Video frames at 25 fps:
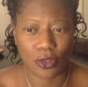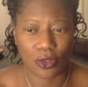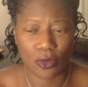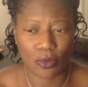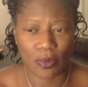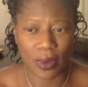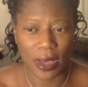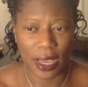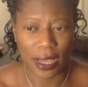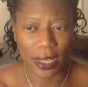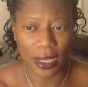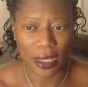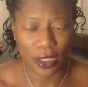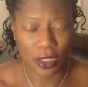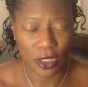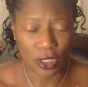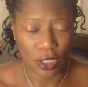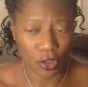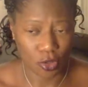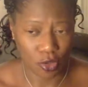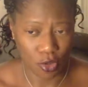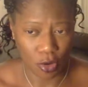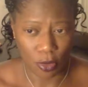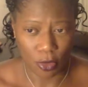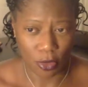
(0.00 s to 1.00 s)
back into
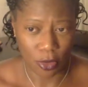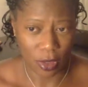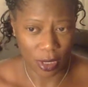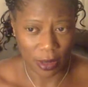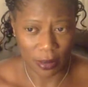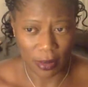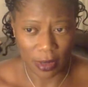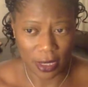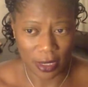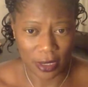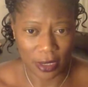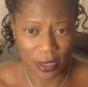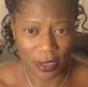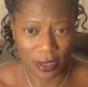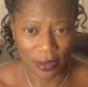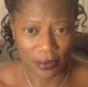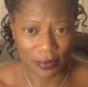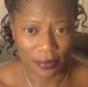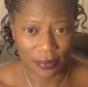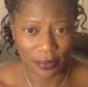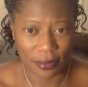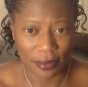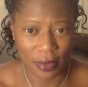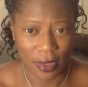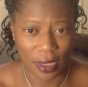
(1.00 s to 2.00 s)
normal limits.
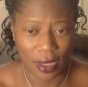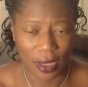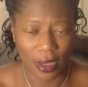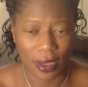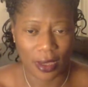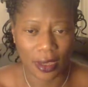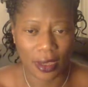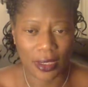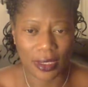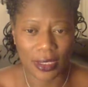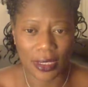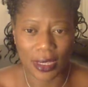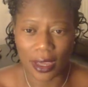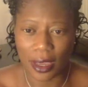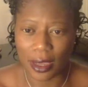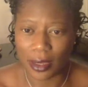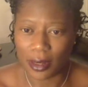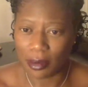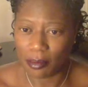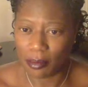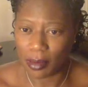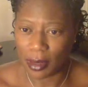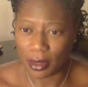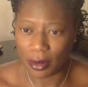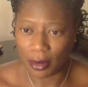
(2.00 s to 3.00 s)
It's kind
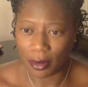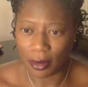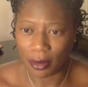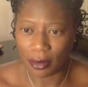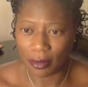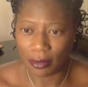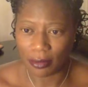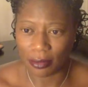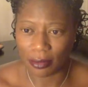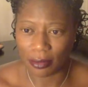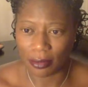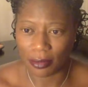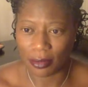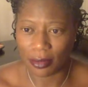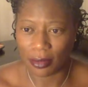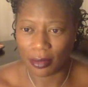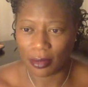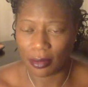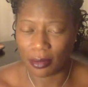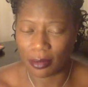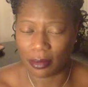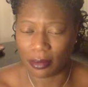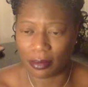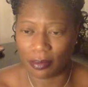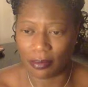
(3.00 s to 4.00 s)
of bitter,
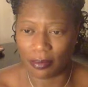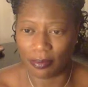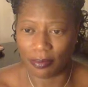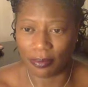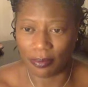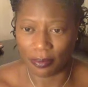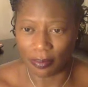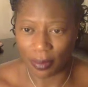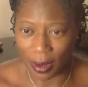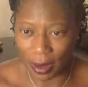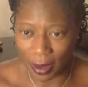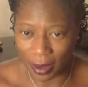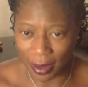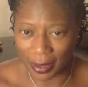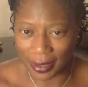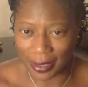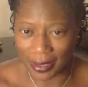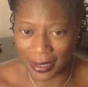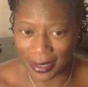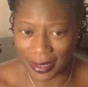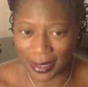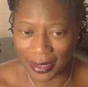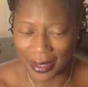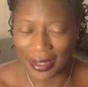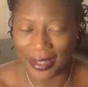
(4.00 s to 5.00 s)
but
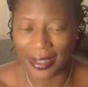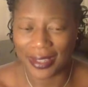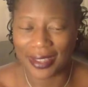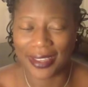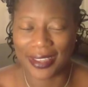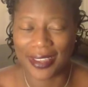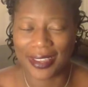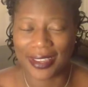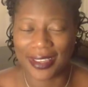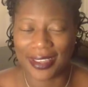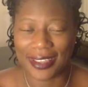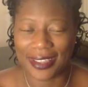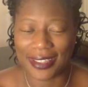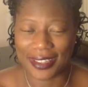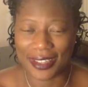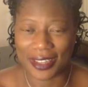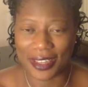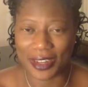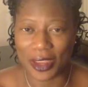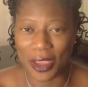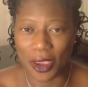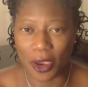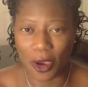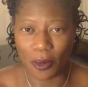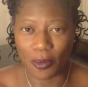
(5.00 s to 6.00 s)
it's going
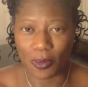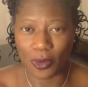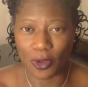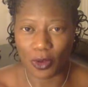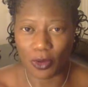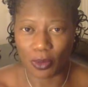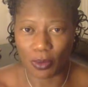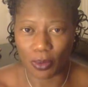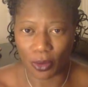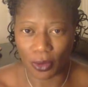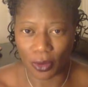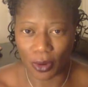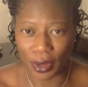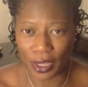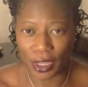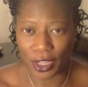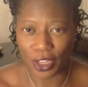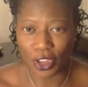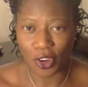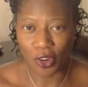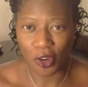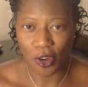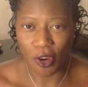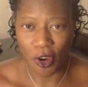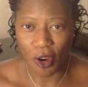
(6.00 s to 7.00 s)
to help you bring
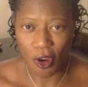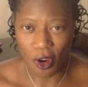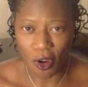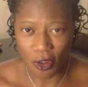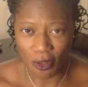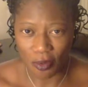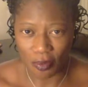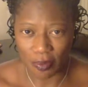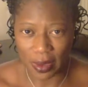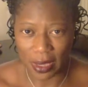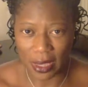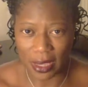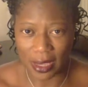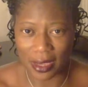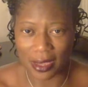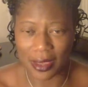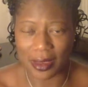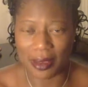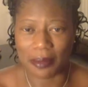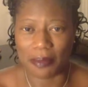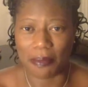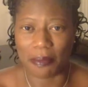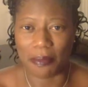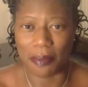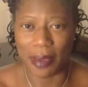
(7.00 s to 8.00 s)
your heartbeat
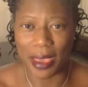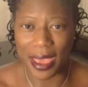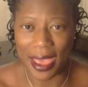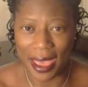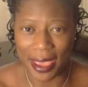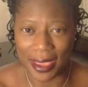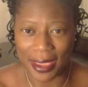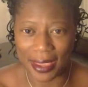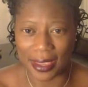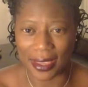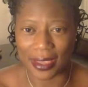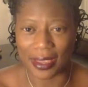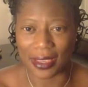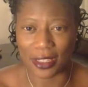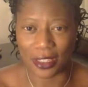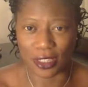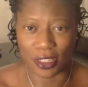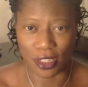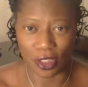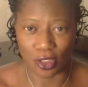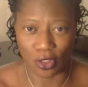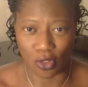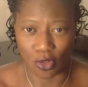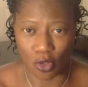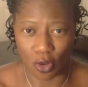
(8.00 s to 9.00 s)
back
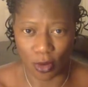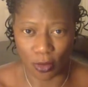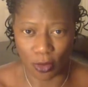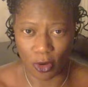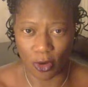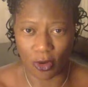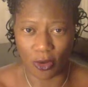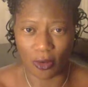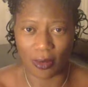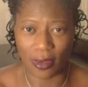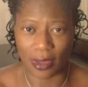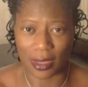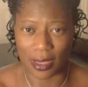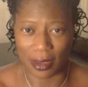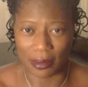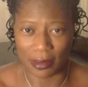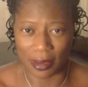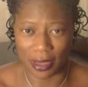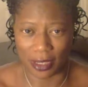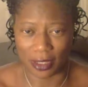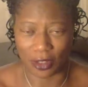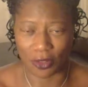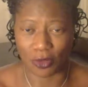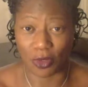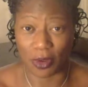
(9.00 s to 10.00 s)
into normal
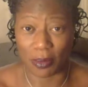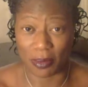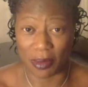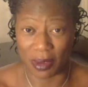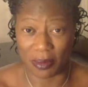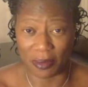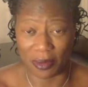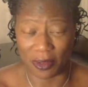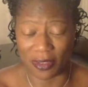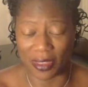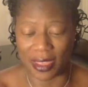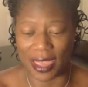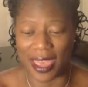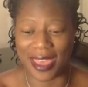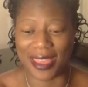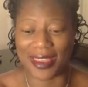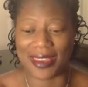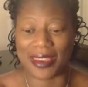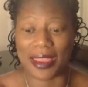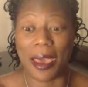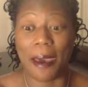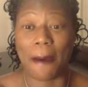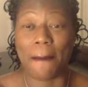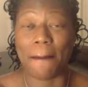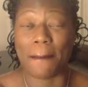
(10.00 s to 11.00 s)
limits. Remember that,
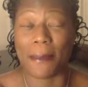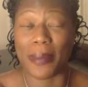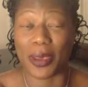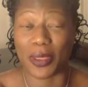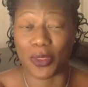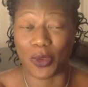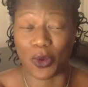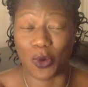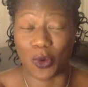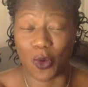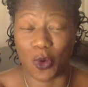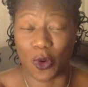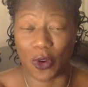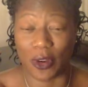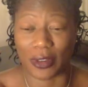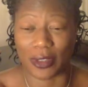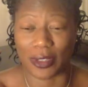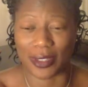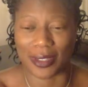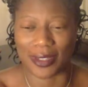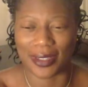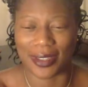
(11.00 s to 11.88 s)
motherwort.